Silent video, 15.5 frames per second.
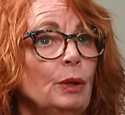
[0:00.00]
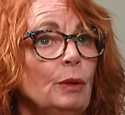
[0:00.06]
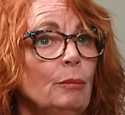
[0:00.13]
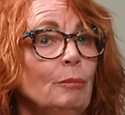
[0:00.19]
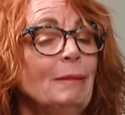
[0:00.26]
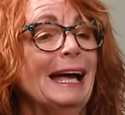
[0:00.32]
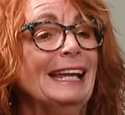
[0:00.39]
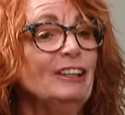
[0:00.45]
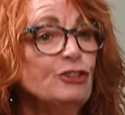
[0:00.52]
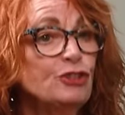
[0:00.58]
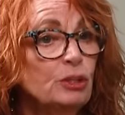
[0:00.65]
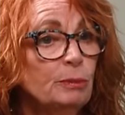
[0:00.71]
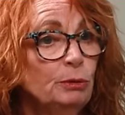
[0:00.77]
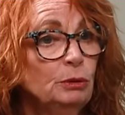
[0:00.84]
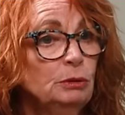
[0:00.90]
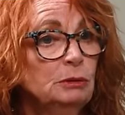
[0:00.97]

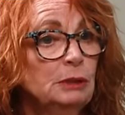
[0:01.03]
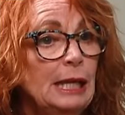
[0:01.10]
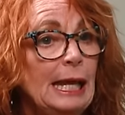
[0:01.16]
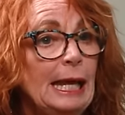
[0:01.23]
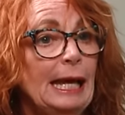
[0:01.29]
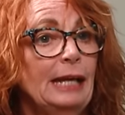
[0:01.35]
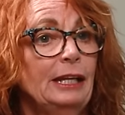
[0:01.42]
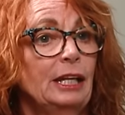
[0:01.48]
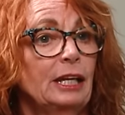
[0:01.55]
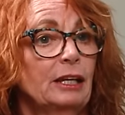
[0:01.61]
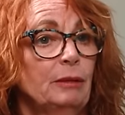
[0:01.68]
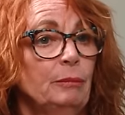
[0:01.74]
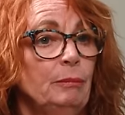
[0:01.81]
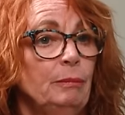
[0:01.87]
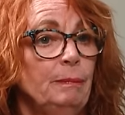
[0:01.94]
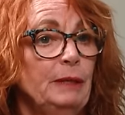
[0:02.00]
manageable, and it
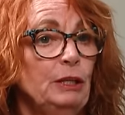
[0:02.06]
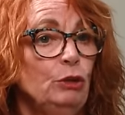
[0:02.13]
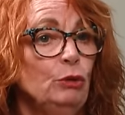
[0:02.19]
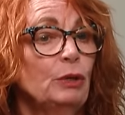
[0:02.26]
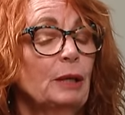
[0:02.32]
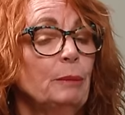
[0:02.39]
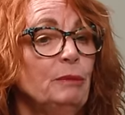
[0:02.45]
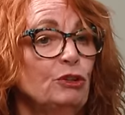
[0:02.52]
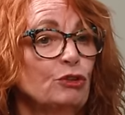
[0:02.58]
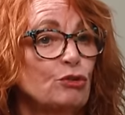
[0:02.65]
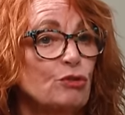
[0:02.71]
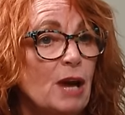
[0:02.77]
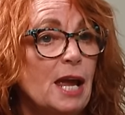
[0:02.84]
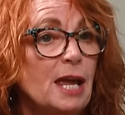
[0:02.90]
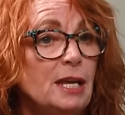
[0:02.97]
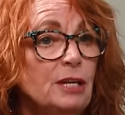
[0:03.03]
can be, you can be
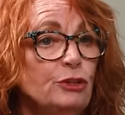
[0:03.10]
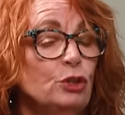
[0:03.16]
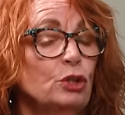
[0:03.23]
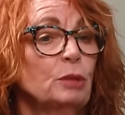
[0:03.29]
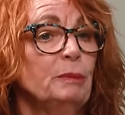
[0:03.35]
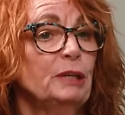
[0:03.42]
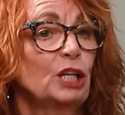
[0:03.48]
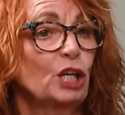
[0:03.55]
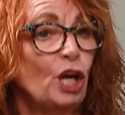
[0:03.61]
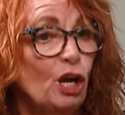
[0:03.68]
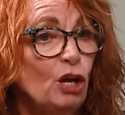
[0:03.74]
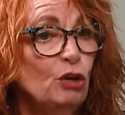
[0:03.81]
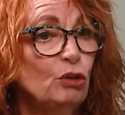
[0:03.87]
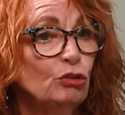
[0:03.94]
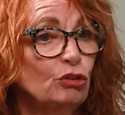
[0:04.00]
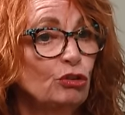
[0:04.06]
trained, you can be
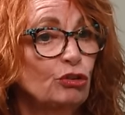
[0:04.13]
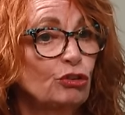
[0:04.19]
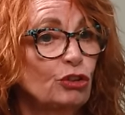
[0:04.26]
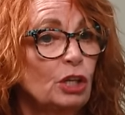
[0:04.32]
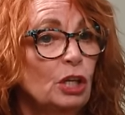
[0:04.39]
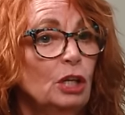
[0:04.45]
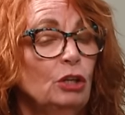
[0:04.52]
coached,